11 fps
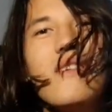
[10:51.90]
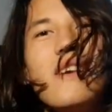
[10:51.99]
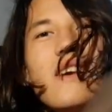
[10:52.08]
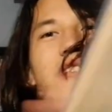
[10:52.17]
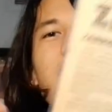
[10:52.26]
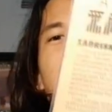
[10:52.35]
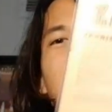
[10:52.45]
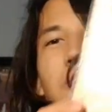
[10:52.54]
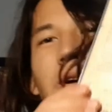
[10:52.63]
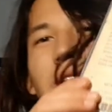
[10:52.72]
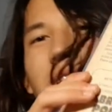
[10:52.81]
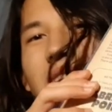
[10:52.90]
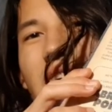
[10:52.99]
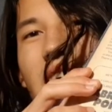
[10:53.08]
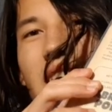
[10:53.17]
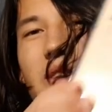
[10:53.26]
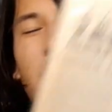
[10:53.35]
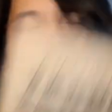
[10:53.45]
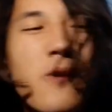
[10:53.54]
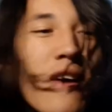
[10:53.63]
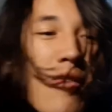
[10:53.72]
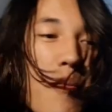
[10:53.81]
Interesting one. And
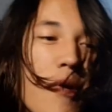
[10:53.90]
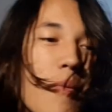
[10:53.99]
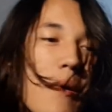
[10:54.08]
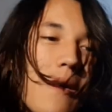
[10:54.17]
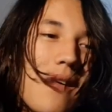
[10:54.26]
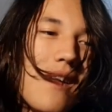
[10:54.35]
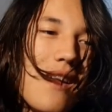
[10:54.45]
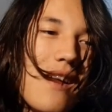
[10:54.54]
cool to have a promo.